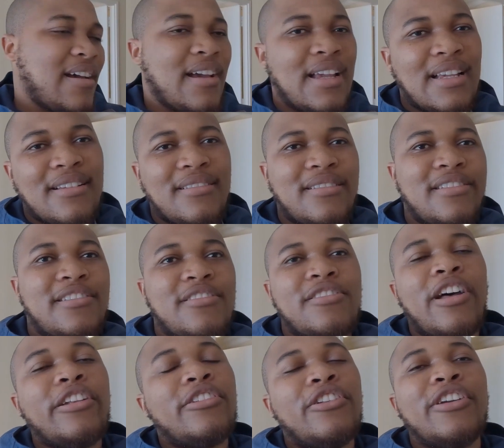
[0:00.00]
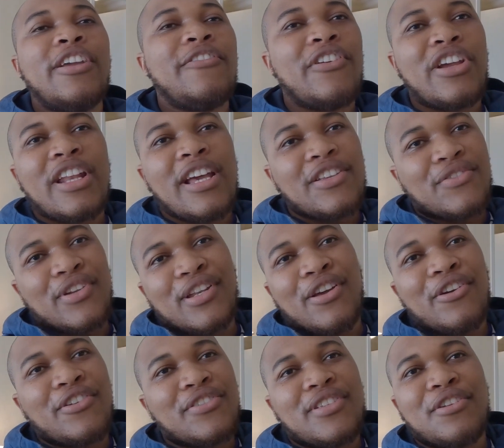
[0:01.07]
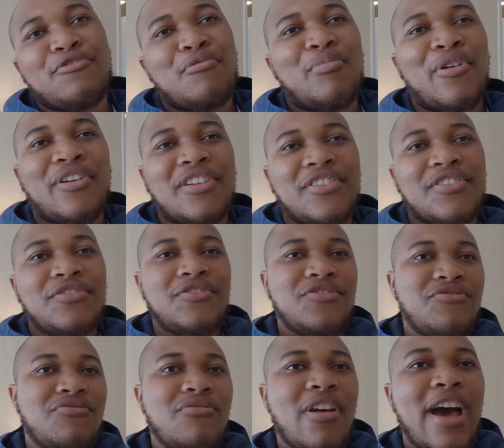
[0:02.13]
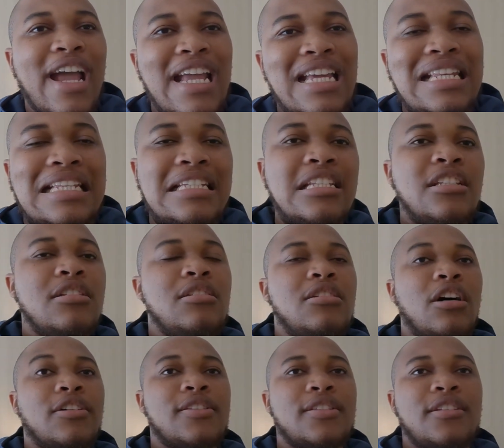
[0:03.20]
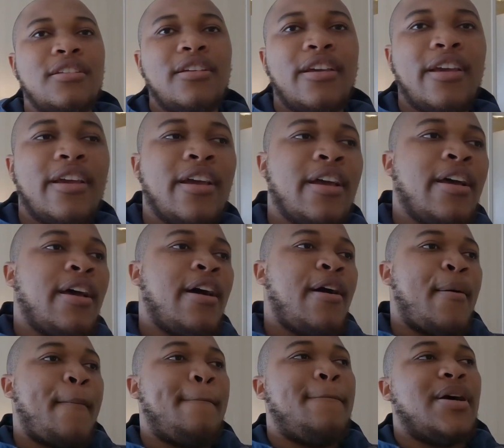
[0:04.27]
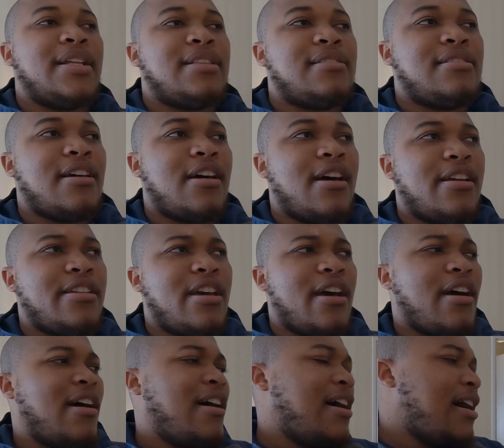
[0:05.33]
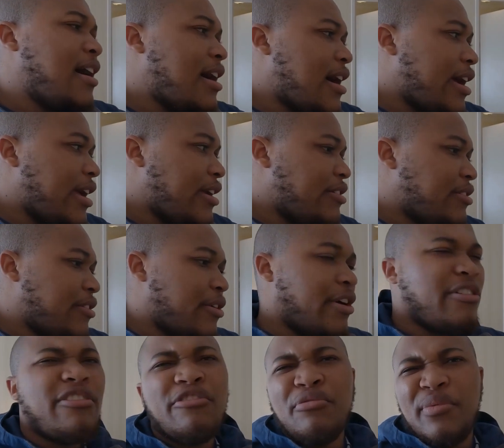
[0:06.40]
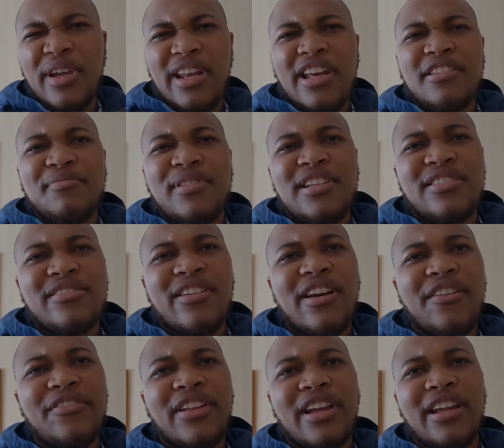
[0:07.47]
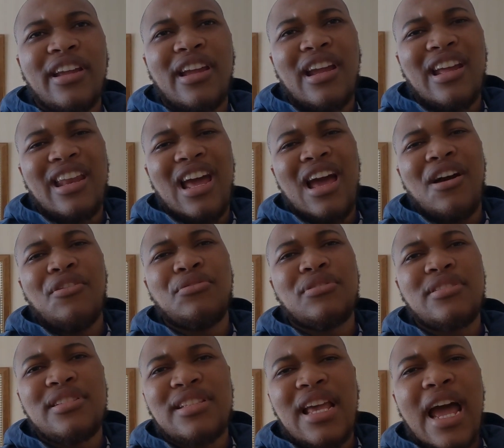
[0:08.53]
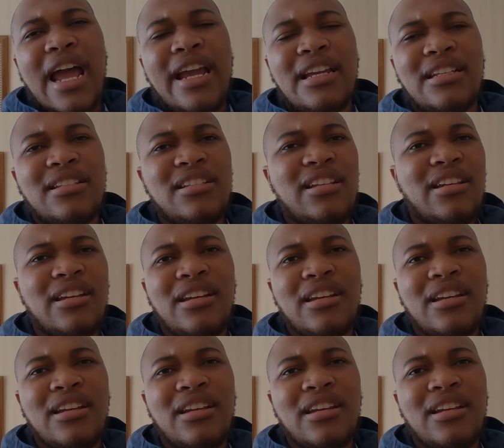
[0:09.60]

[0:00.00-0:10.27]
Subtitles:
It's not looking very nice right now because Central Park is dry and dusty. But yeah, it would be a nice place to have like an outside